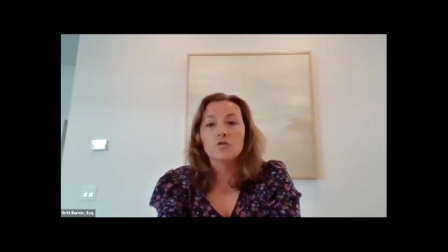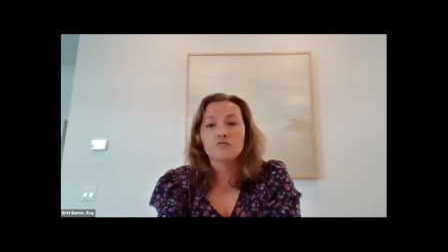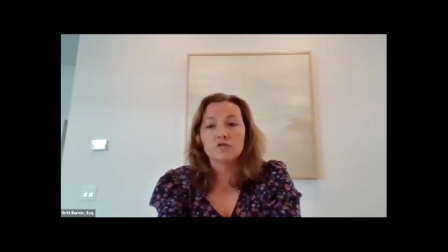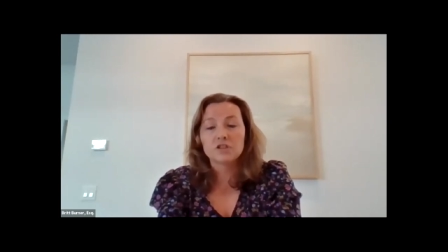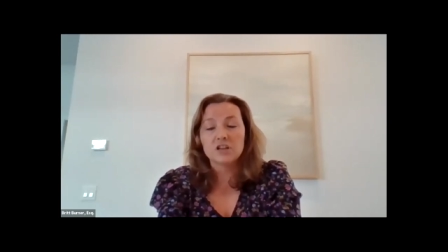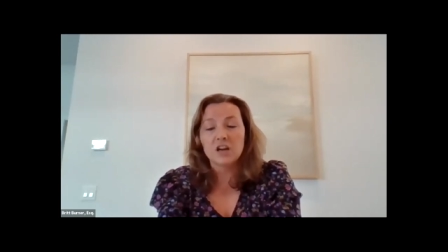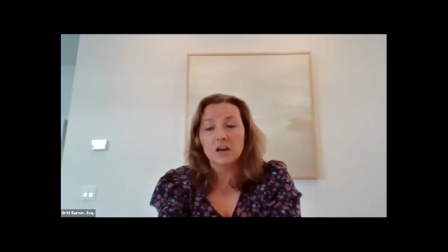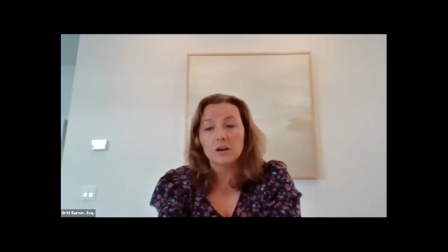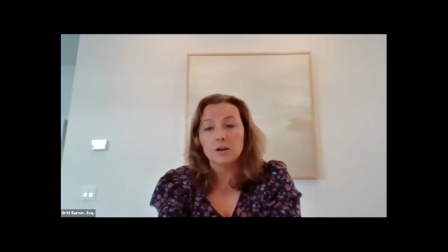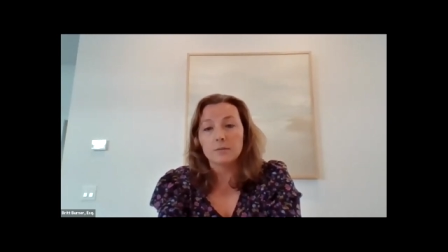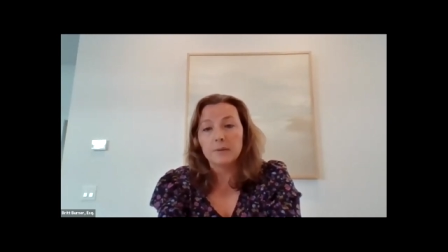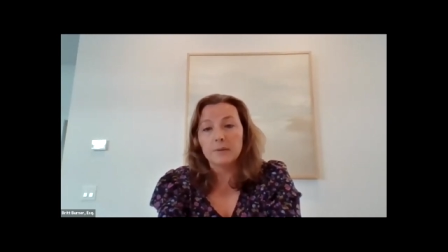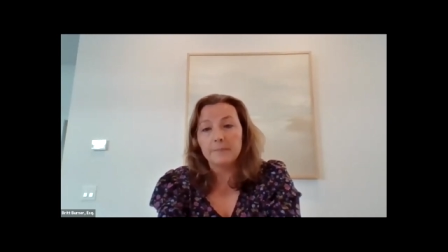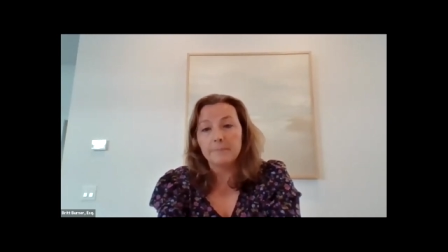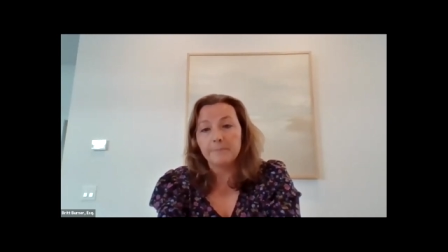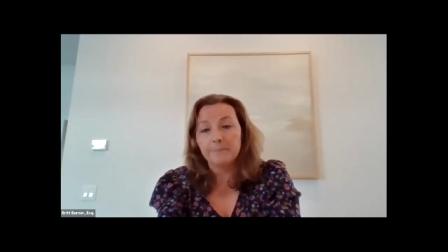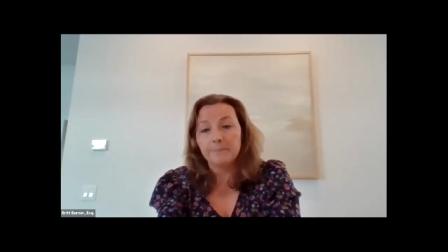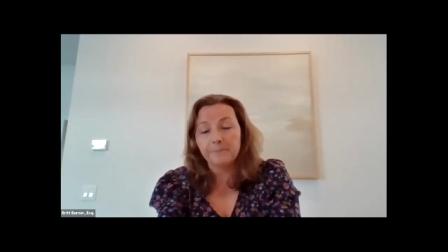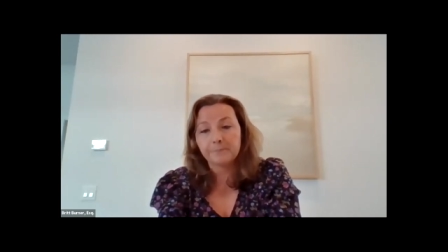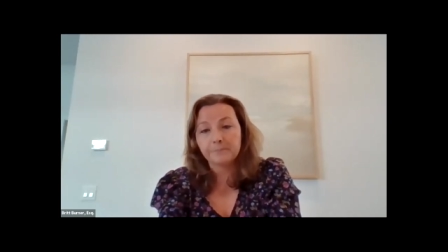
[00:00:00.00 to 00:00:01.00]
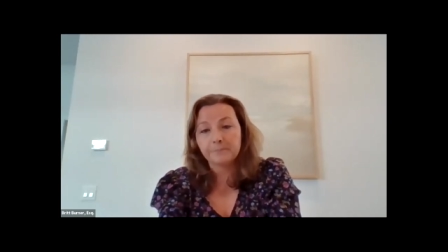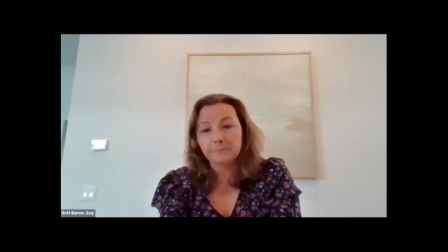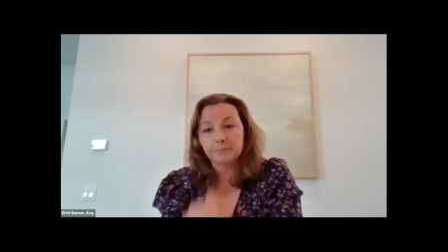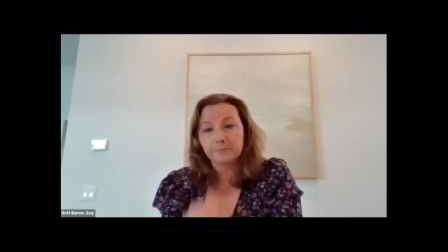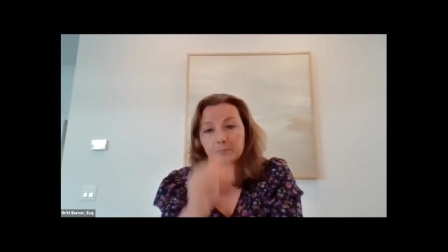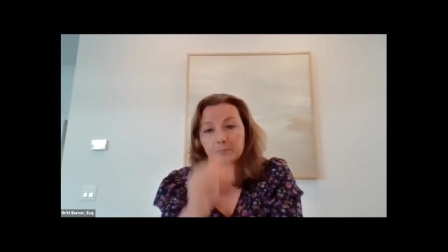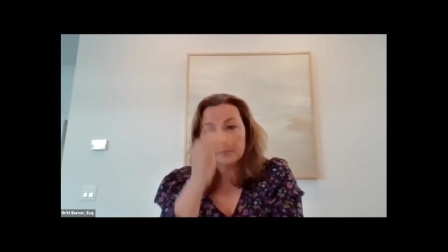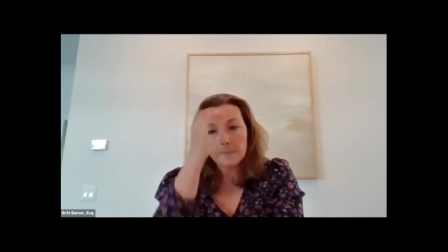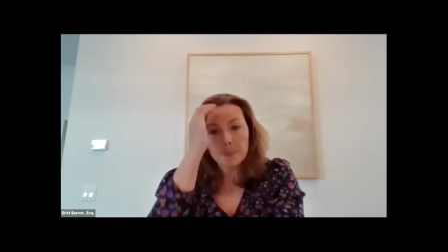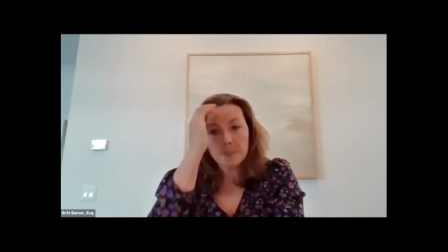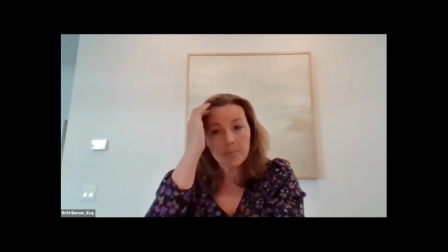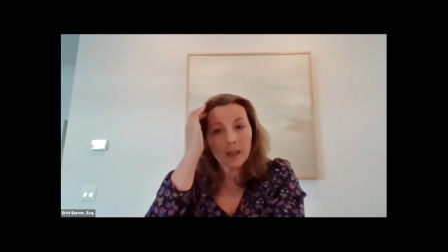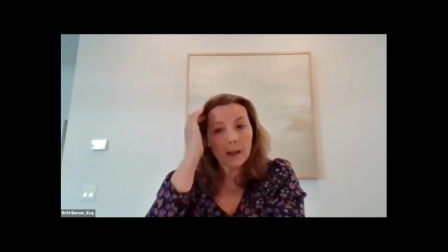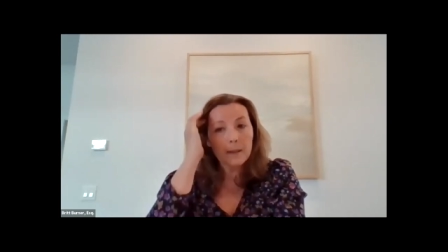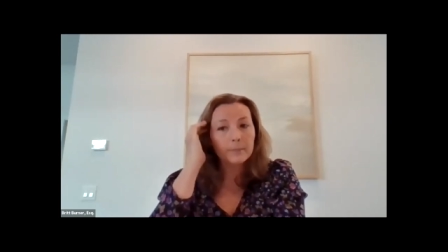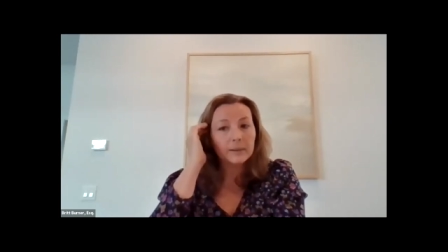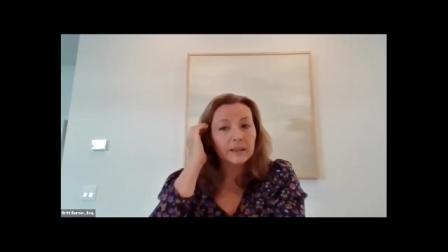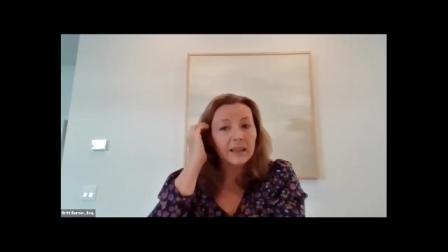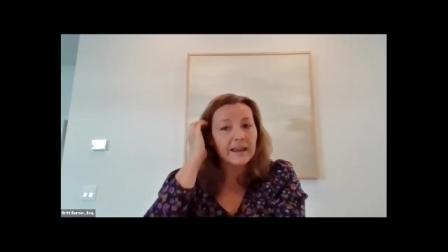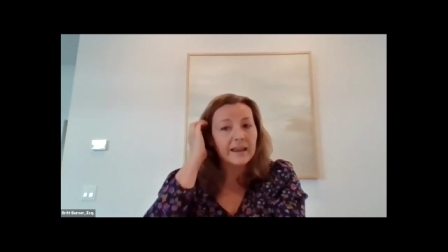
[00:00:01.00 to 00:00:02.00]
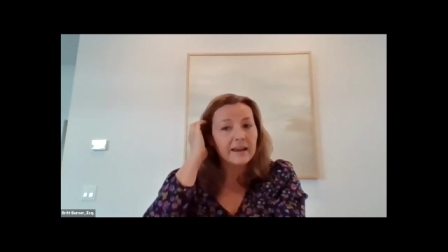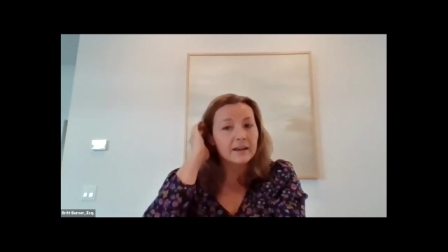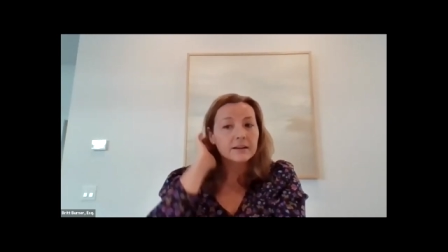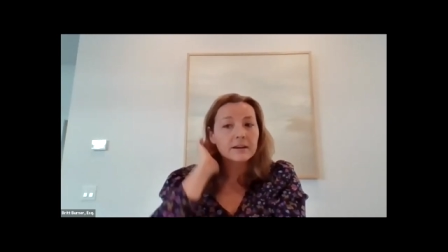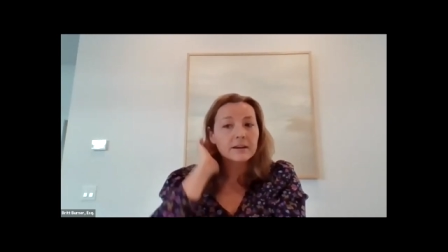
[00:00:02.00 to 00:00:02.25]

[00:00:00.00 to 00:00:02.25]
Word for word: retirement plan.